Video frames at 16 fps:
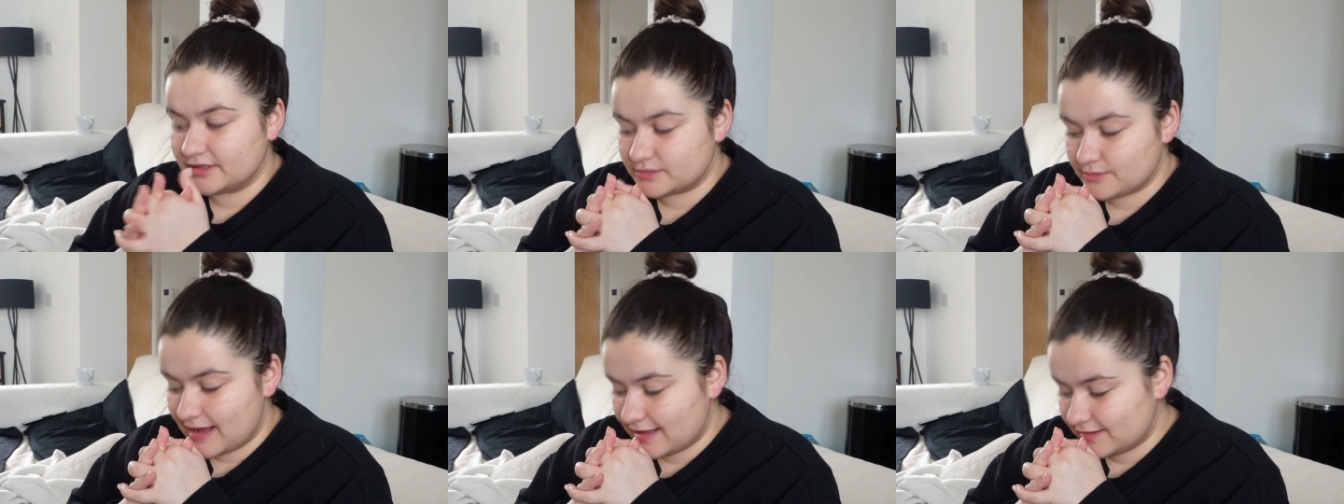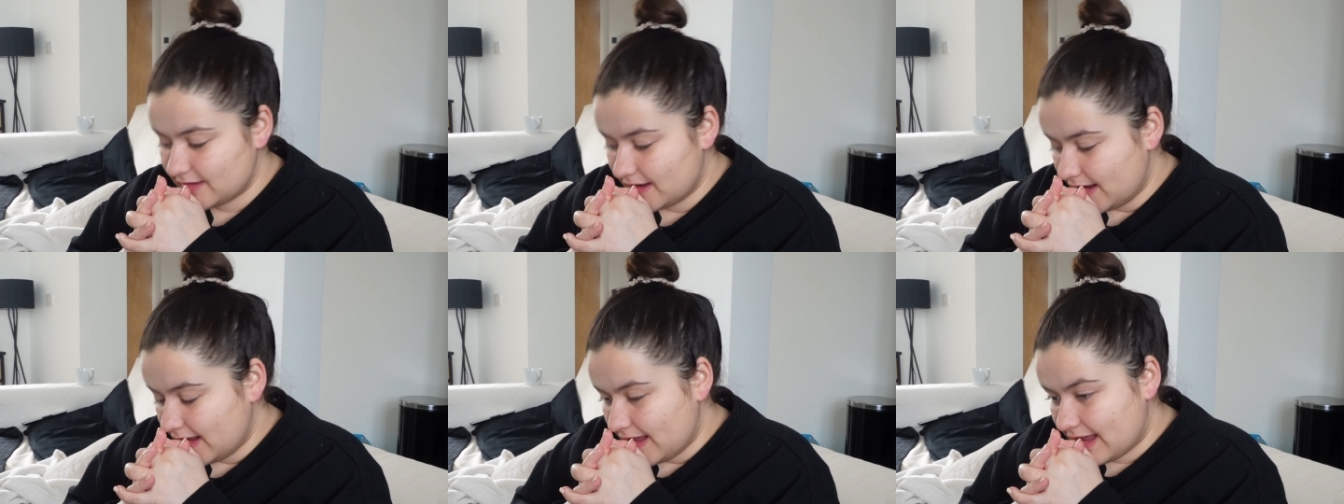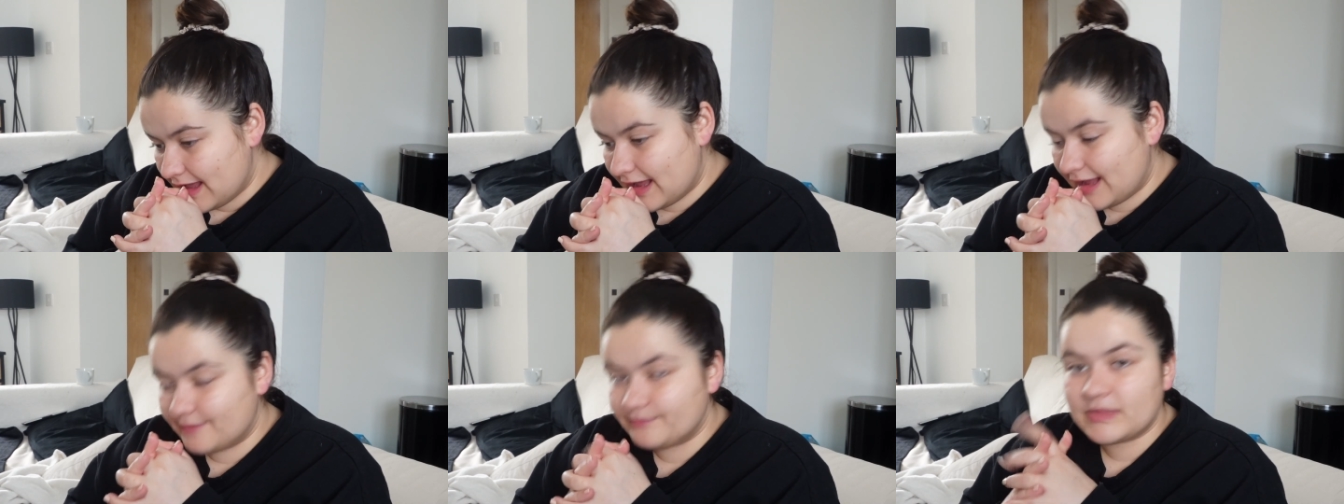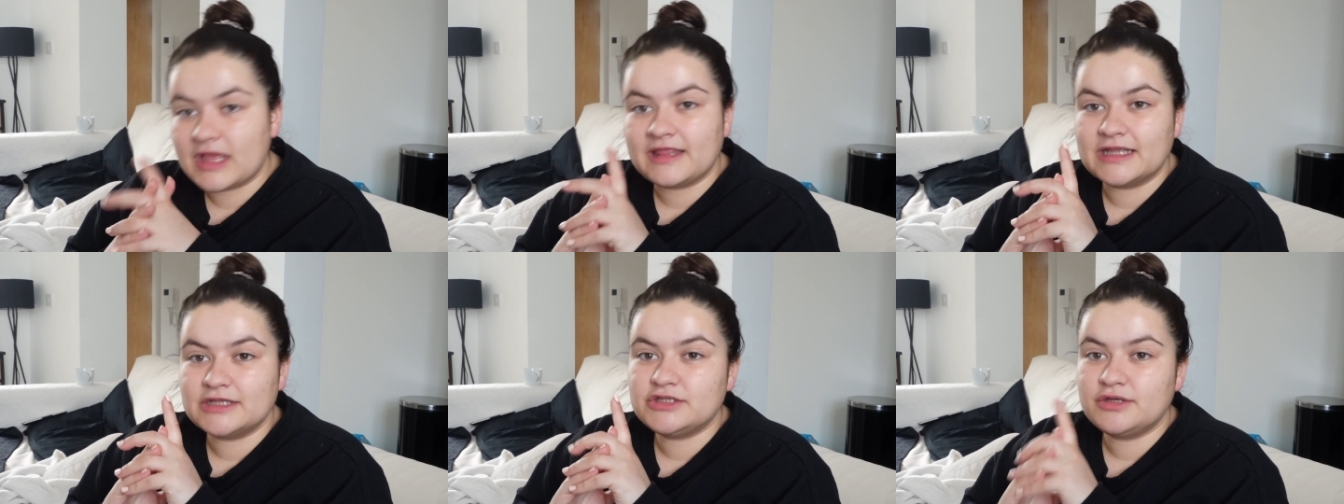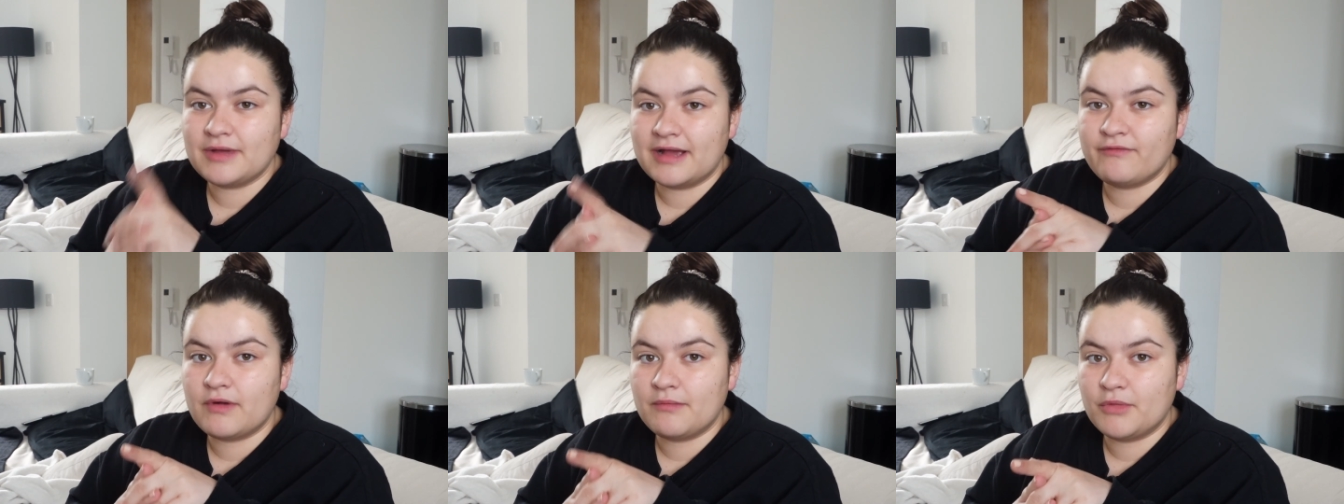as well. Um, and I do
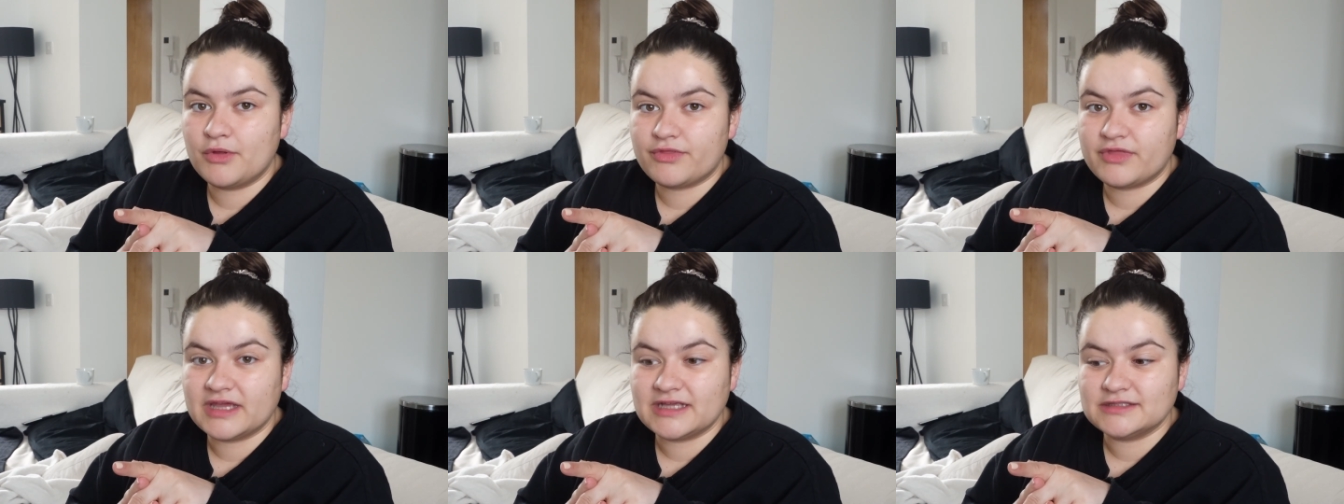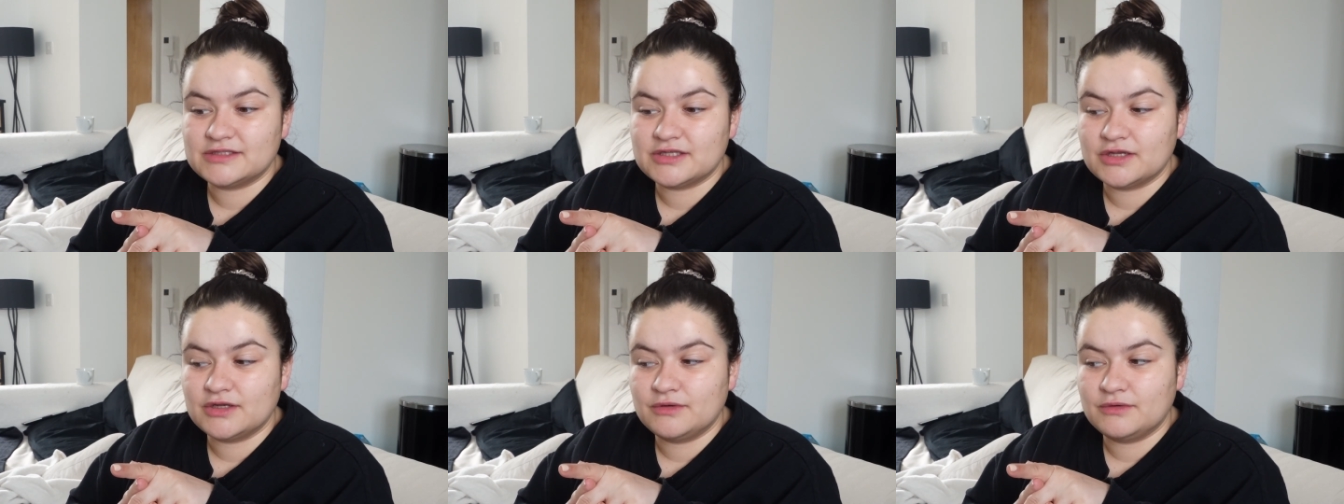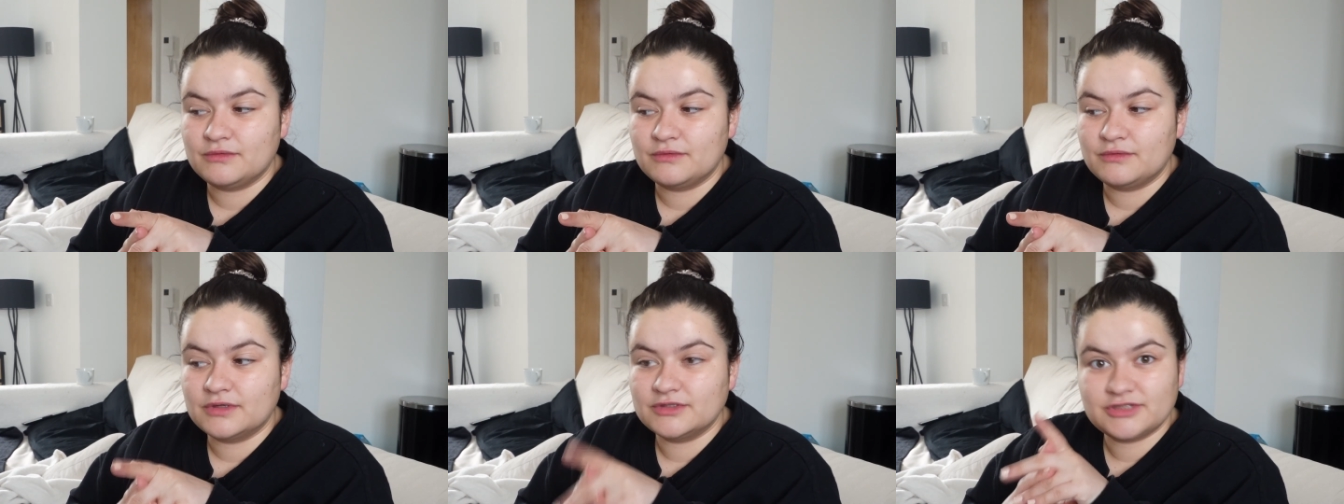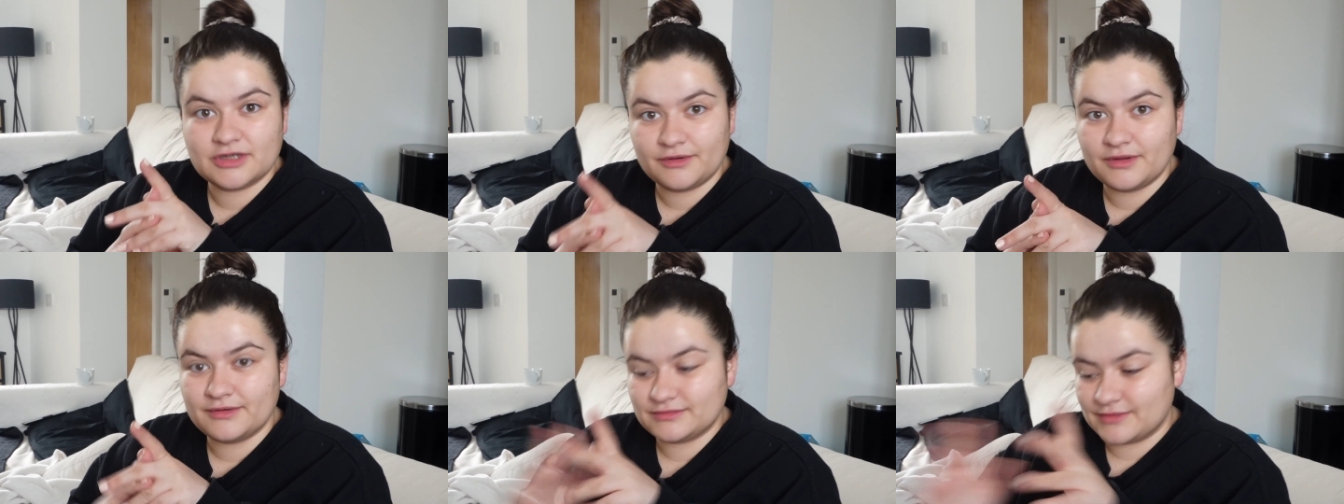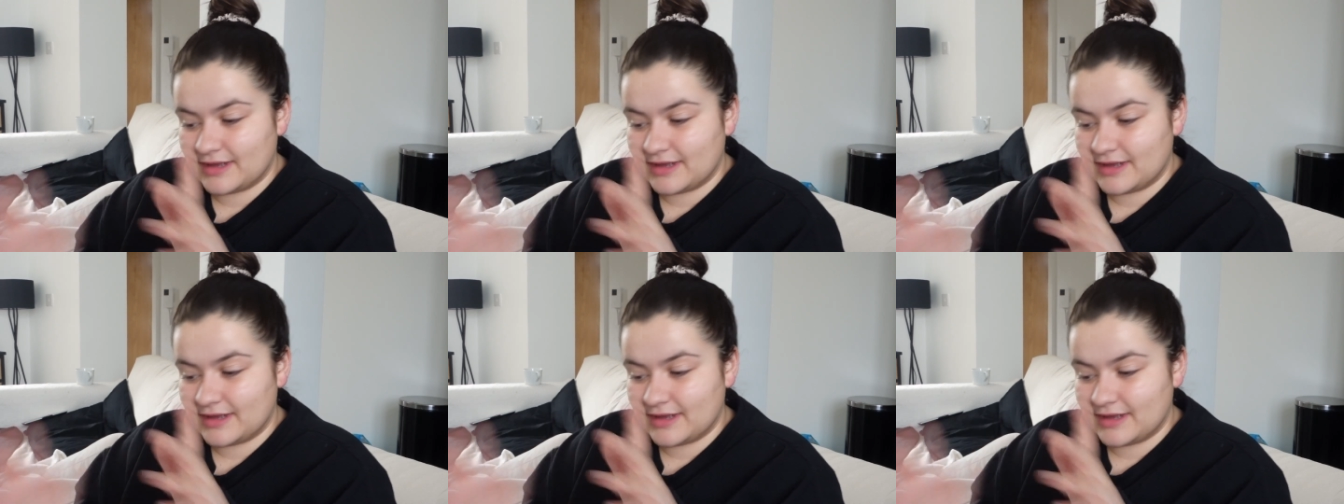have one more thing to show you as